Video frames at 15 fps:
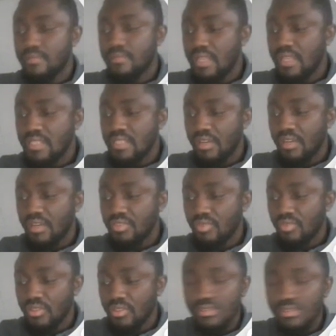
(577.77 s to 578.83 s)
That's how it
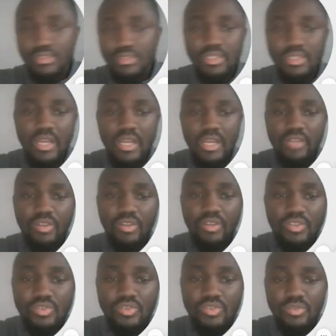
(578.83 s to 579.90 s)
works. And
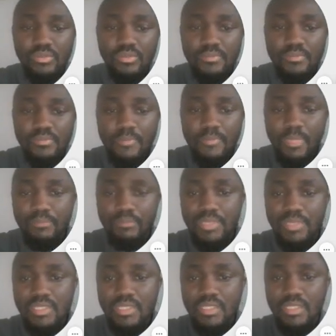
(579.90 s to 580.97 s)
also
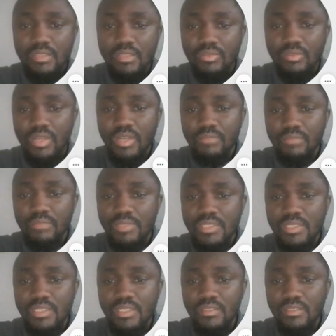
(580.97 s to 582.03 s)
BC, look at
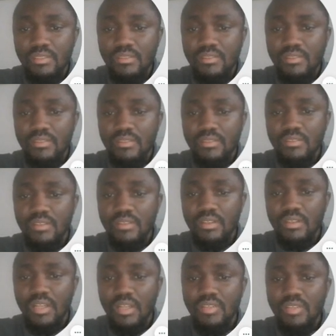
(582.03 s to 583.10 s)
BC,
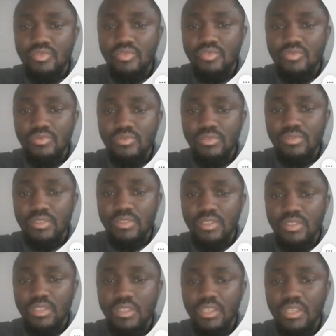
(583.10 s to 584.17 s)
last two,
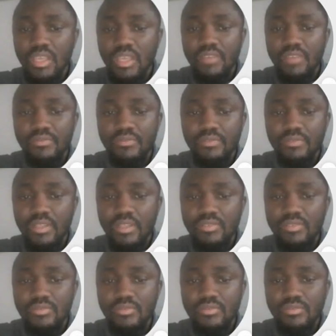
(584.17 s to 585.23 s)
EF
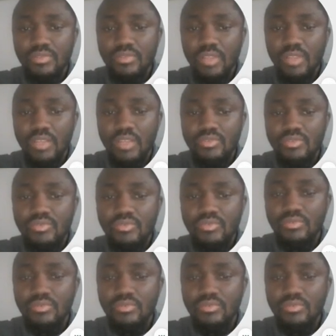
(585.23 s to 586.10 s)
last two.